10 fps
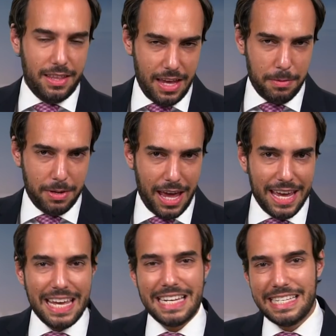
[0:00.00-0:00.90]
The
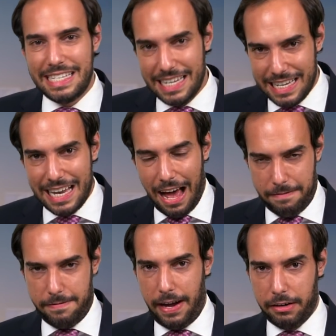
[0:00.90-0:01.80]
NBA did
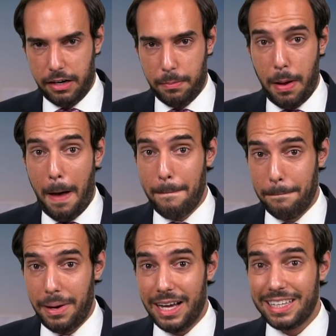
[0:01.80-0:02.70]
not fire him,
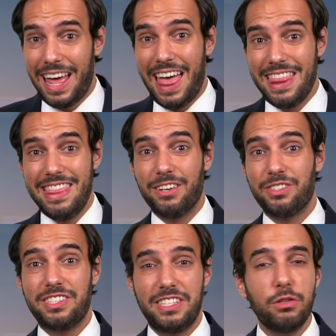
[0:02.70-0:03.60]
but they're
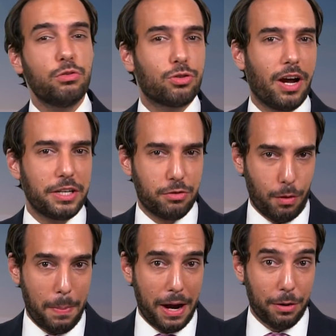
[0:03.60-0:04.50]
still trying to
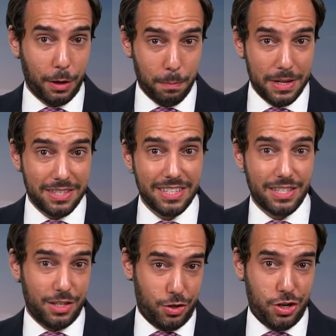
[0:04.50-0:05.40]
repair their
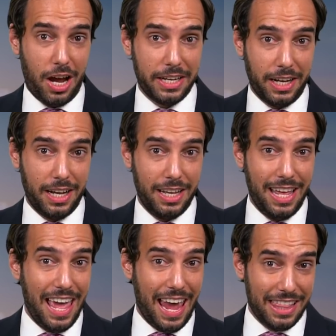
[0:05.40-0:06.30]
business in China.
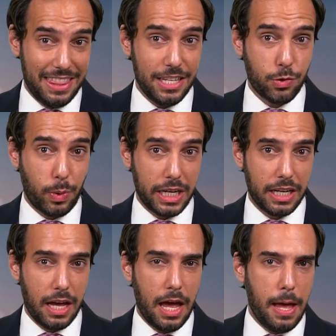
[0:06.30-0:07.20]
And this week,
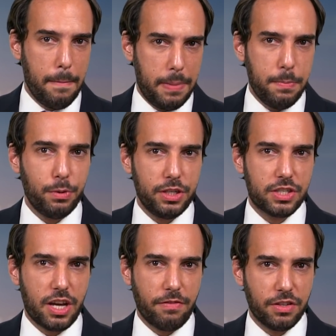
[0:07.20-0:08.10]
people
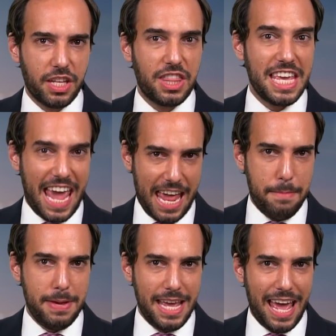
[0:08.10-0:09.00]
discovered that the
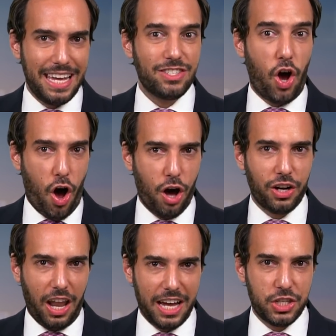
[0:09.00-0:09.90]
NBA's
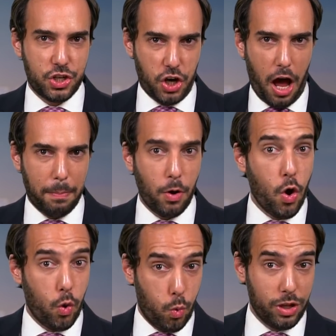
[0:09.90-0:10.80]
online shop
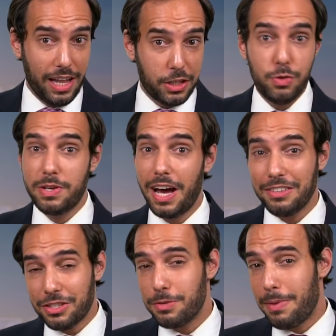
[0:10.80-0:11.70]
would let you
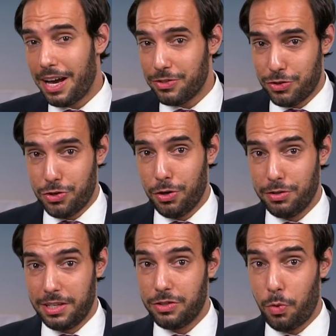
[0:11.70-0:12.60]
customize
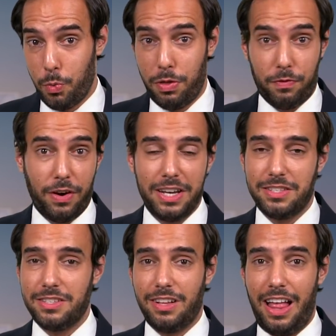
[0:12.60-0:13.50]
jerseys with
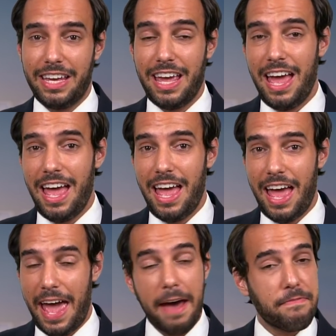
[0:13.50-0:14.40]
phrases like
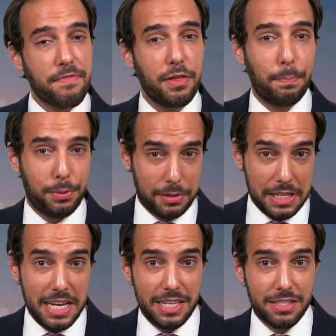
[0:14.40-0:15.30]
F the
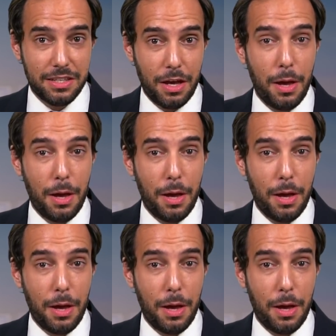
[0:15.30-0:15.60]
police,